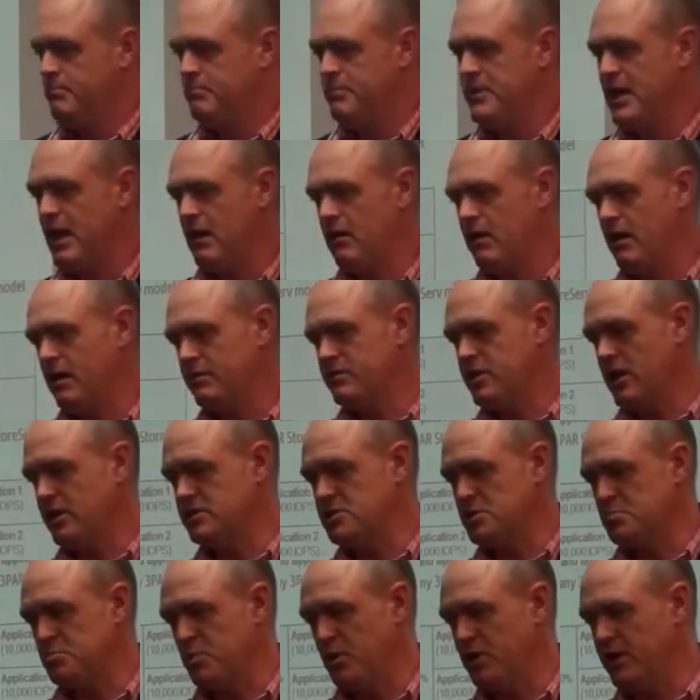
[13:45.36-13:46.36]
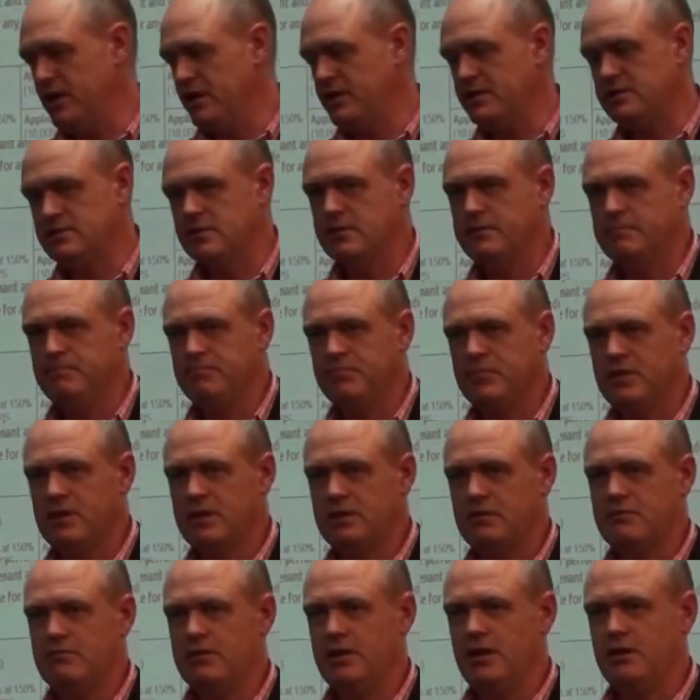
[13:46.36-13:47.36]
Now, I thought I'd just put it in. This
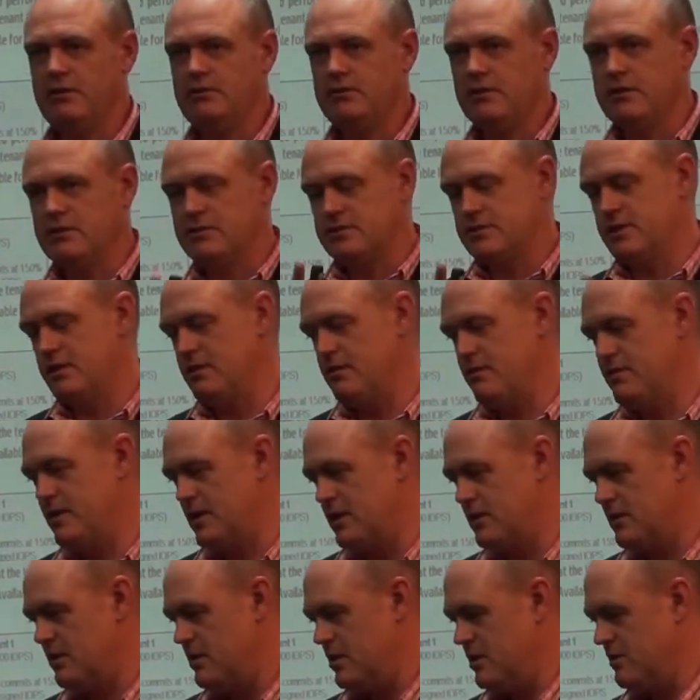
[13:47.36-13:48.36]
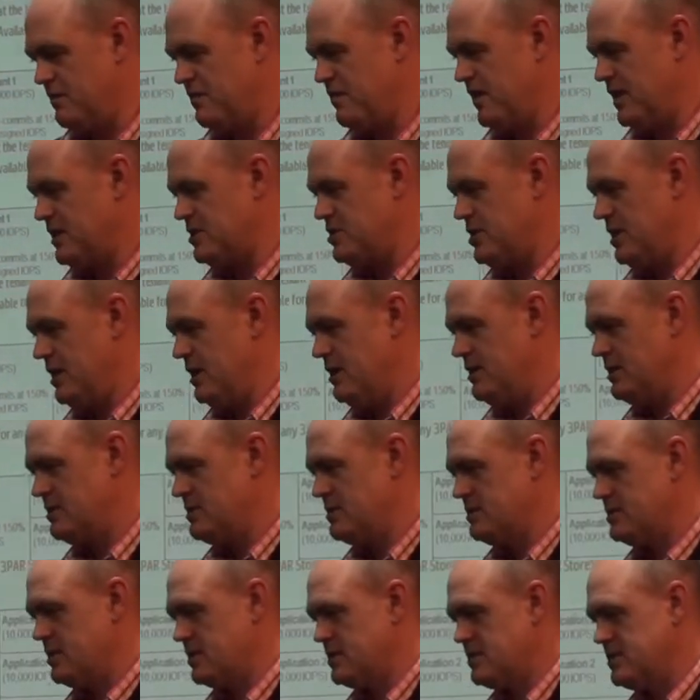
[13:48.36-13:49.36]
you can see the thing in the flesh here.
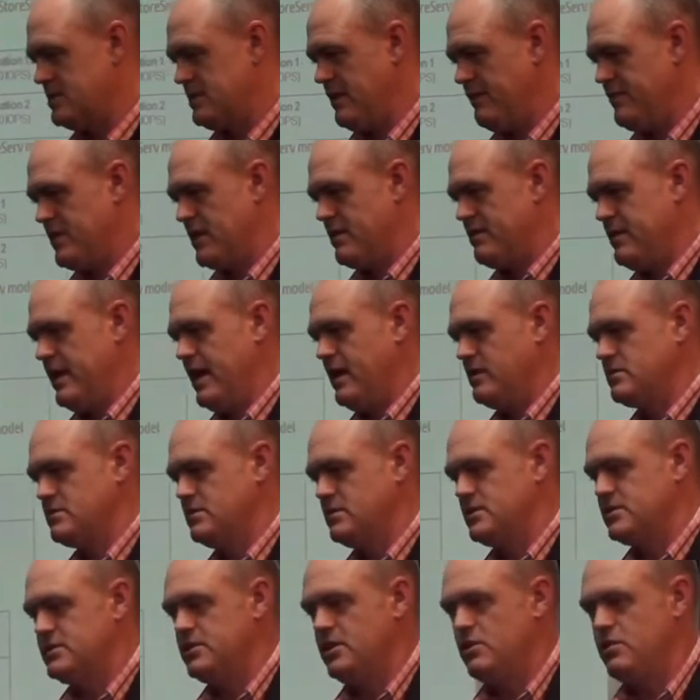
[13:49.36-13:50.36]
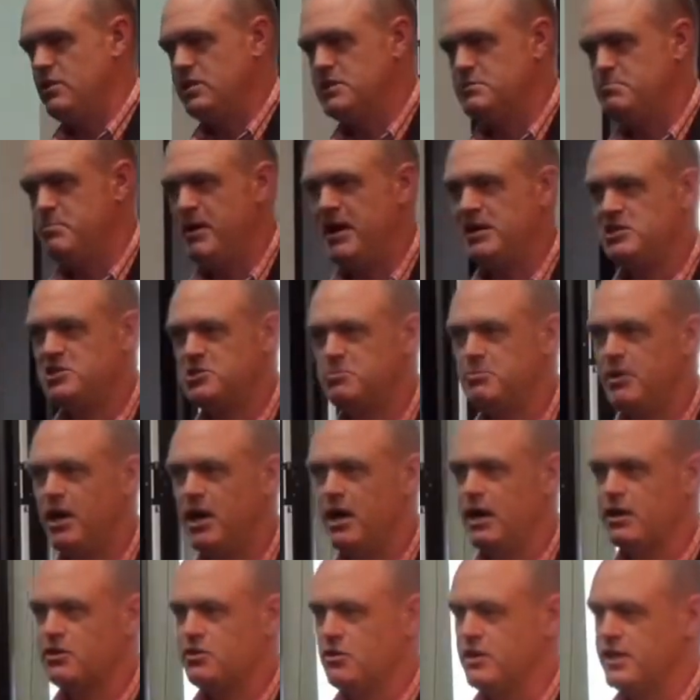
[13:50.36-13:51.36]
This is a 7000 series
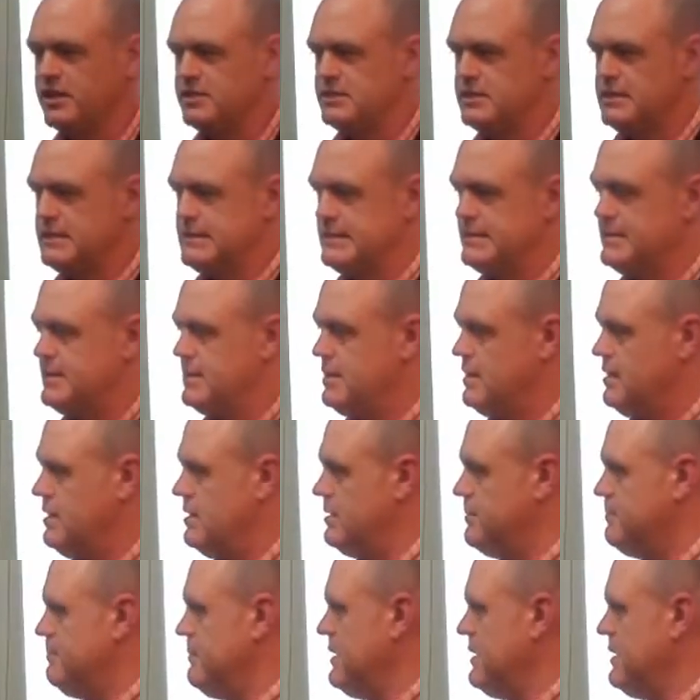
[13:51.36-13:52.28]
benchmark on SSD.